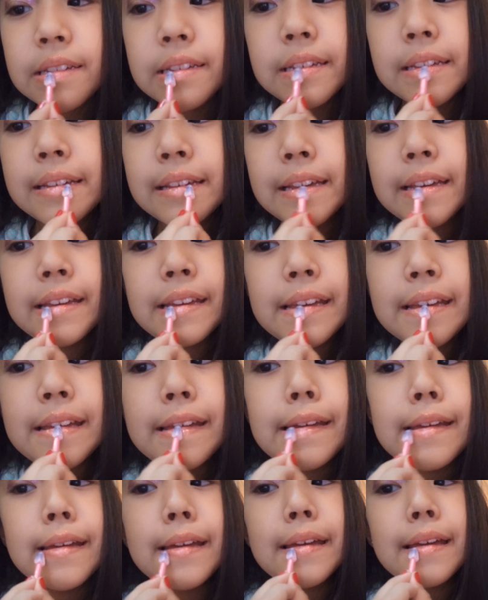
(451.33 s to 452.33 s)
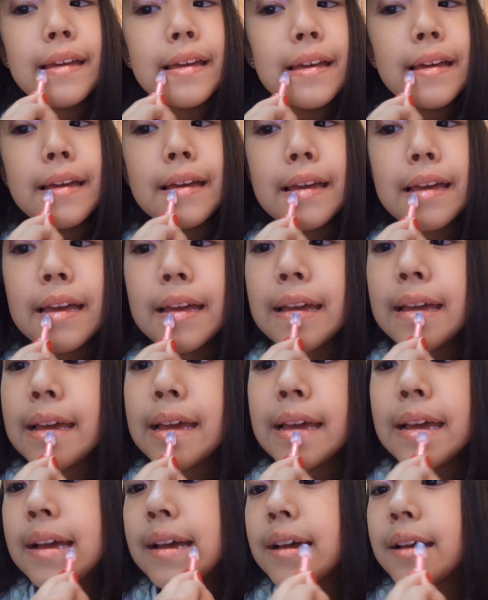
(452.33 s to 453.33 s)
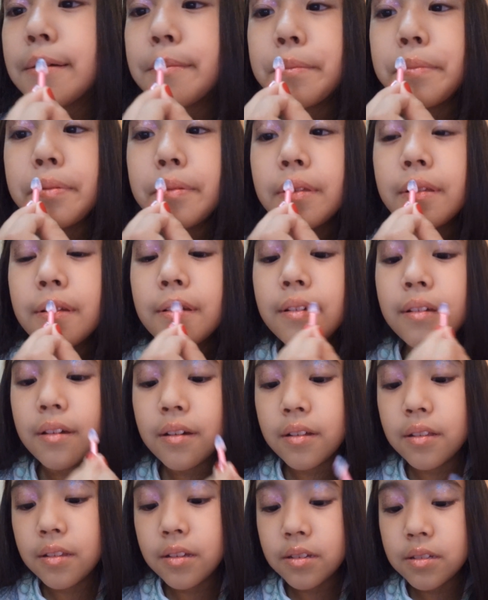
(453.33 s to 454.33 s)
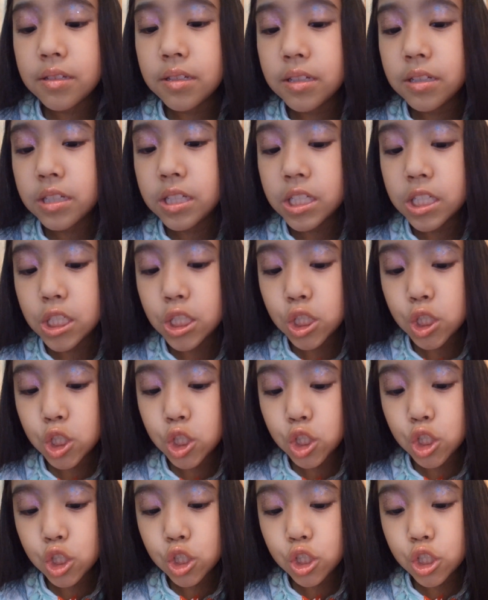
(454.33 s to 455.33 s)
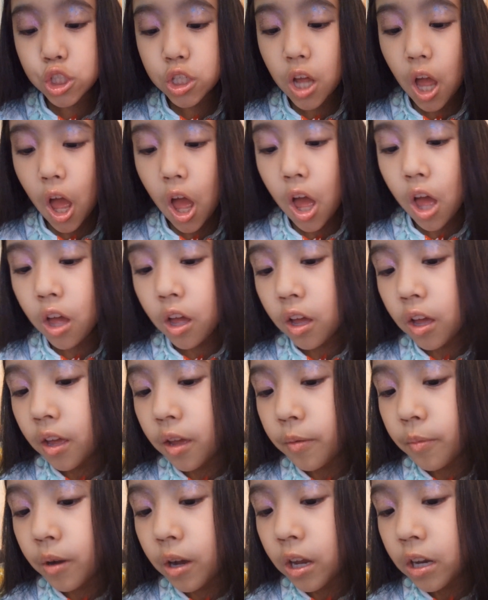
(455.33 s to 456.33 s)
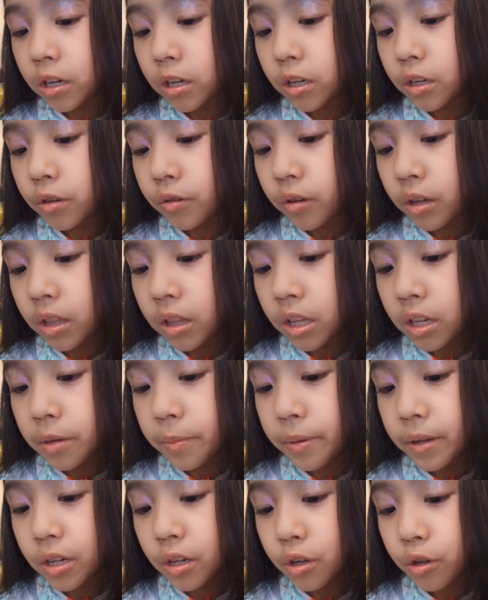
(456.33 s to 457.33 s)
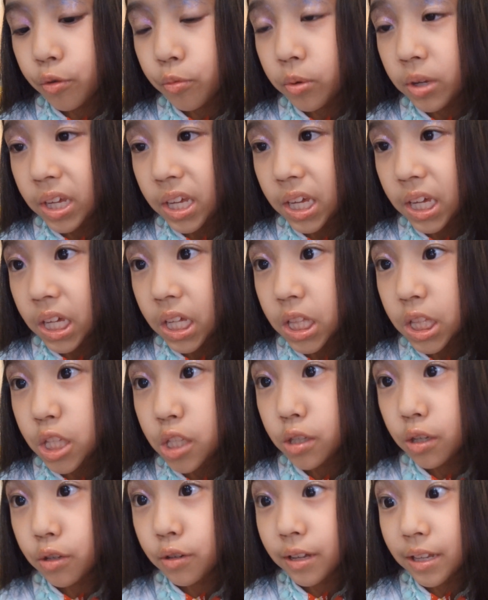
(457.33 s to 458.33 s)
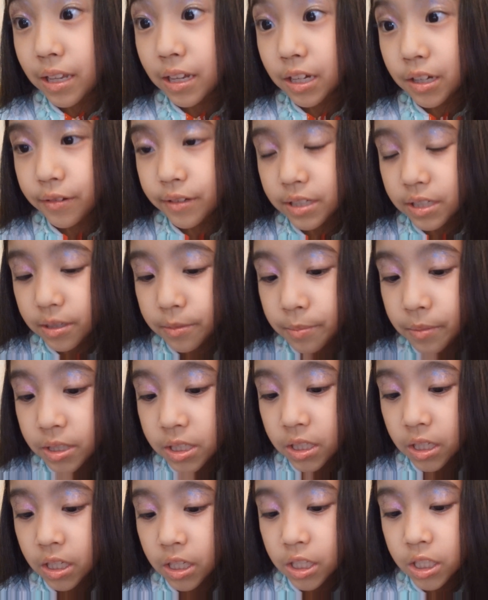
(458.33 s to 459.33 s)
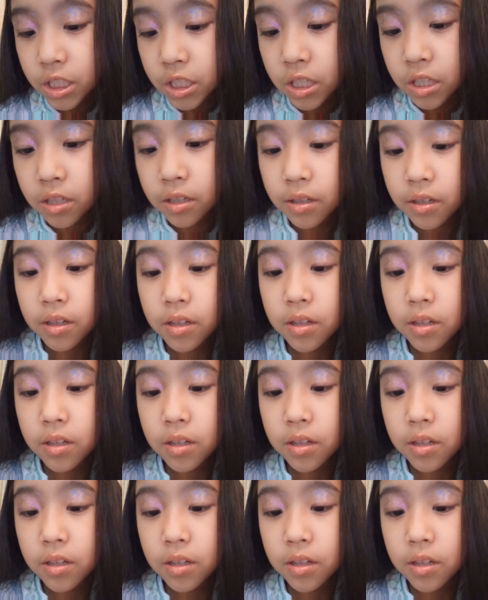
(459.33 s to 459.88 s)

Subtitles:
Yeah. Clear glitter. Okay, we're gonna do a little bit green to get the Christmas edition.